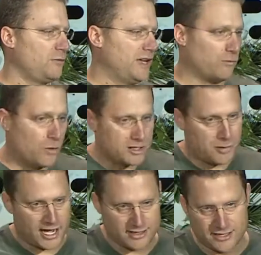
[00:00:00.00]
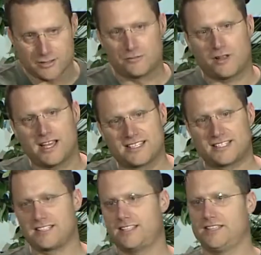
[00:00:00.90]
We have one pilot flying
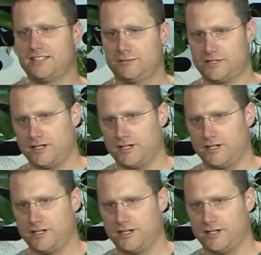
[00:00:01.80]
16 zips